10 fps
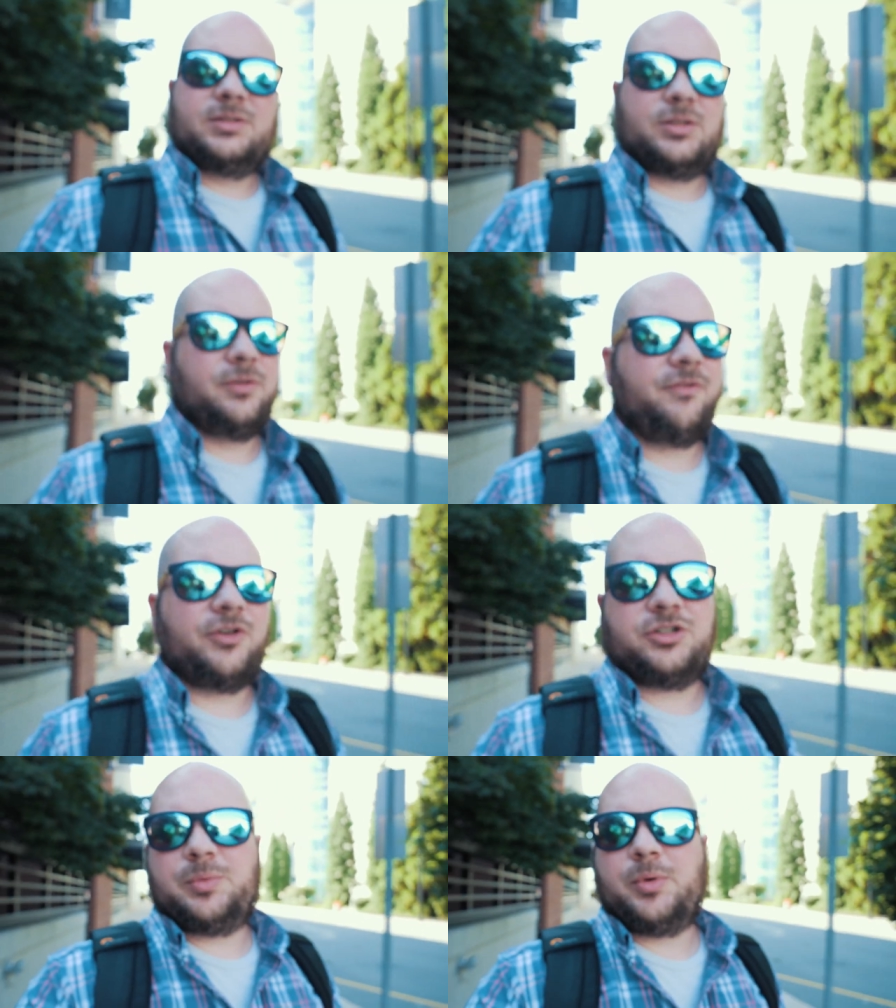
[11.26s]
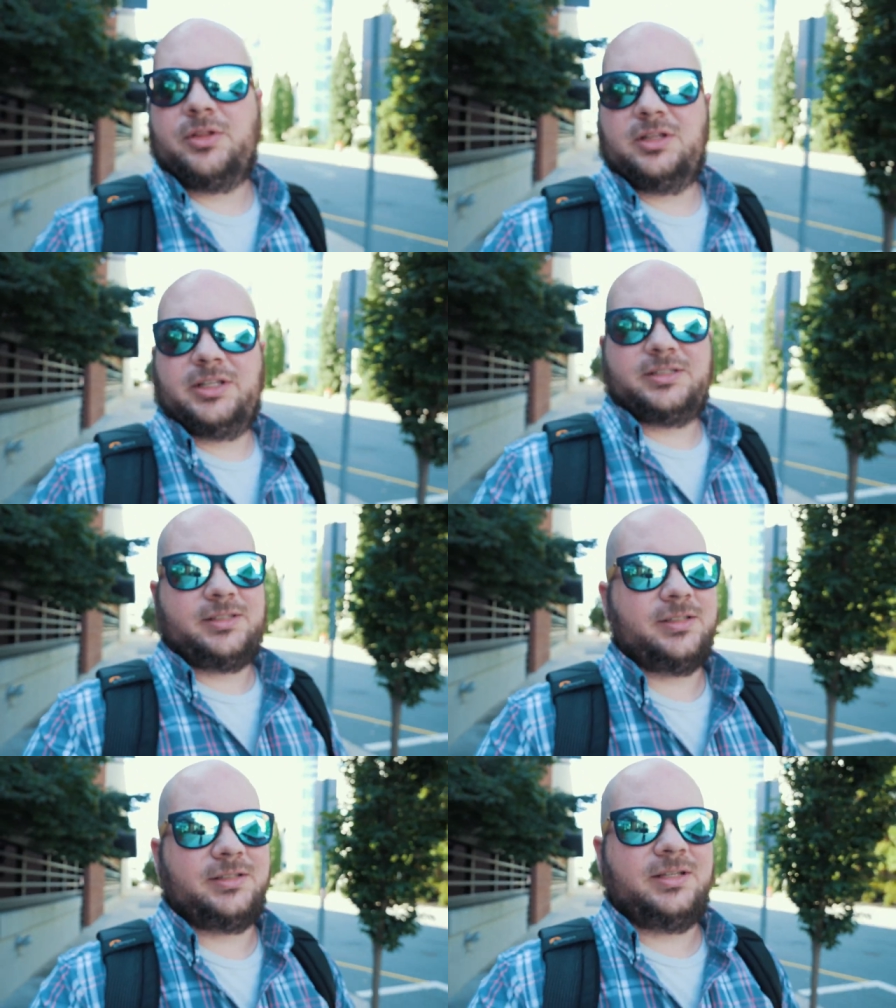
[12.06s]
So first up on the
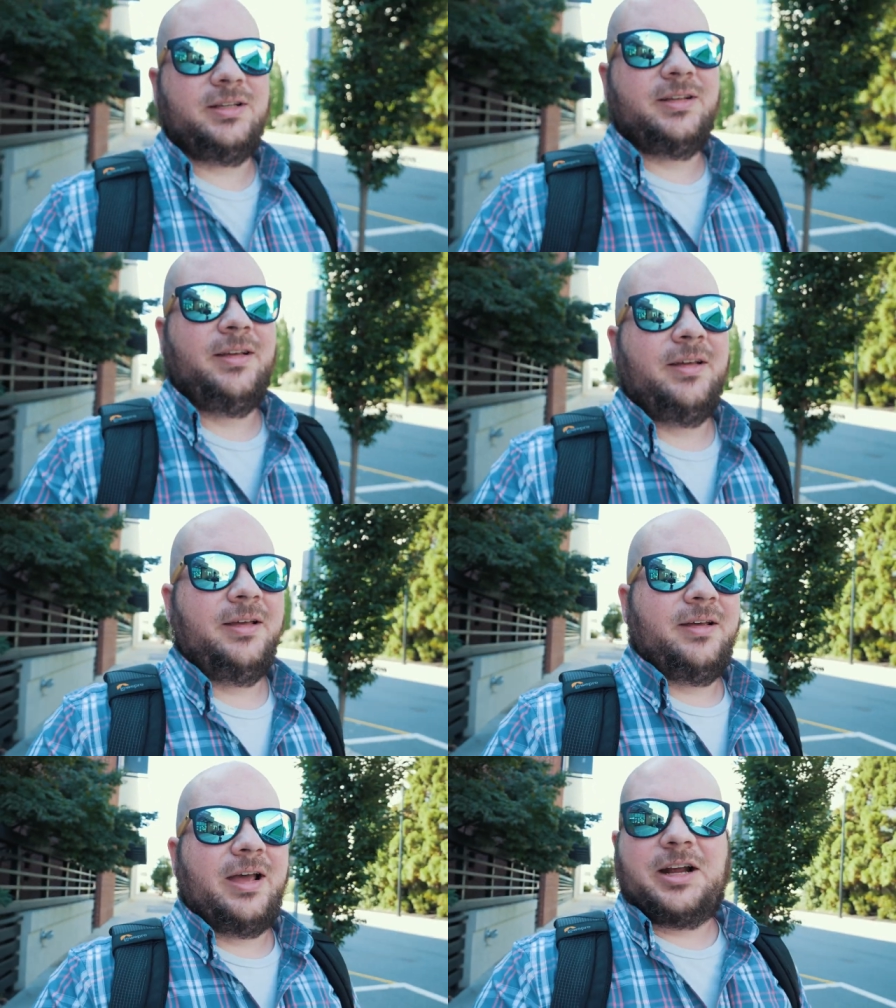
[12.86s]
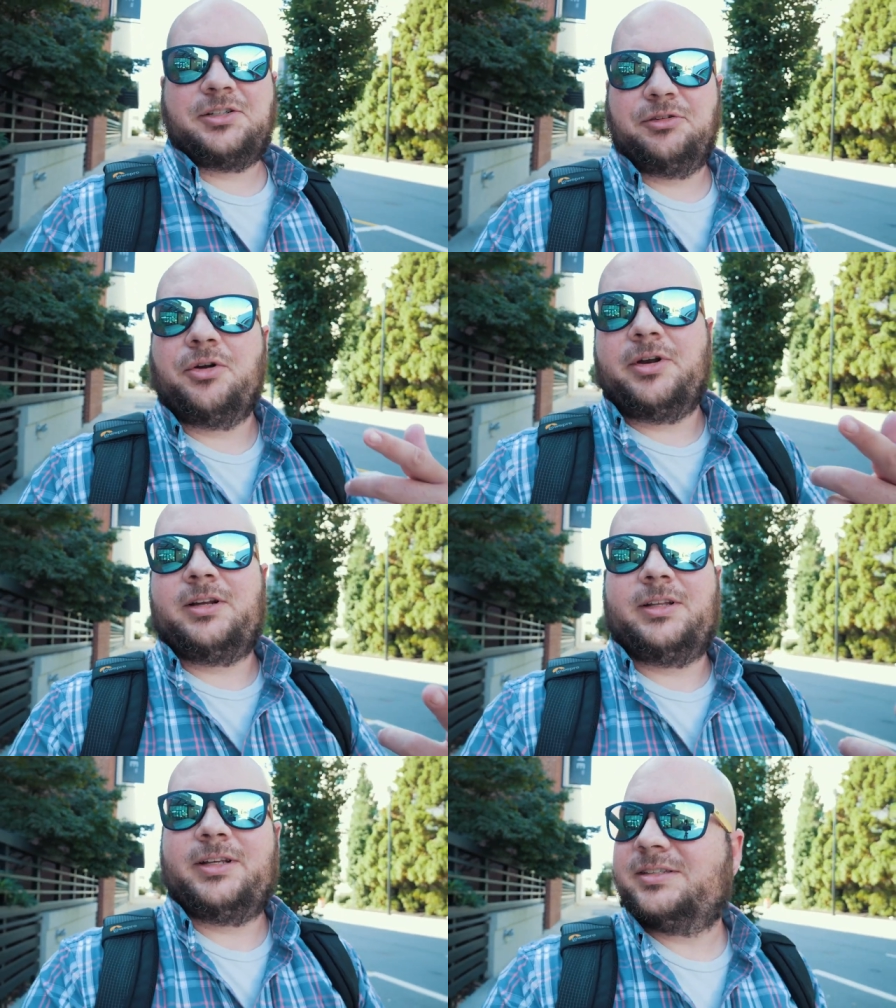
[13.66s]
list is, I actually wrote
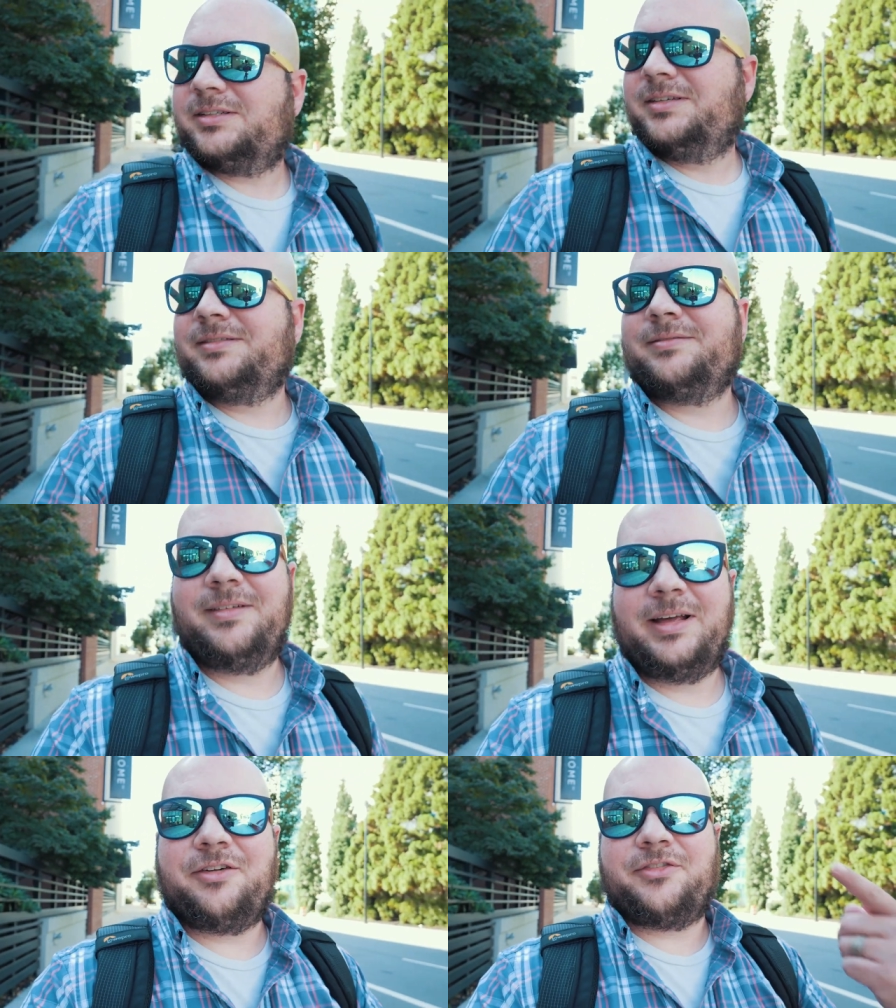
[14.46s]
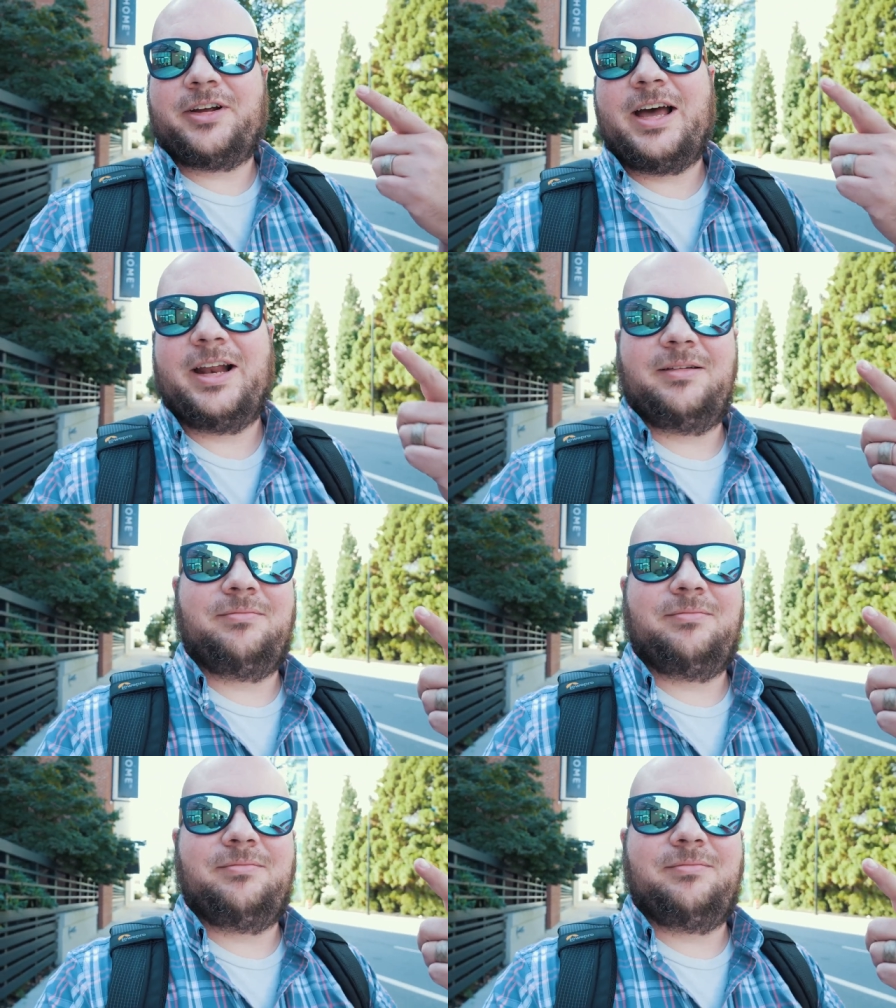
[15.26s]
down a list and I forgot it.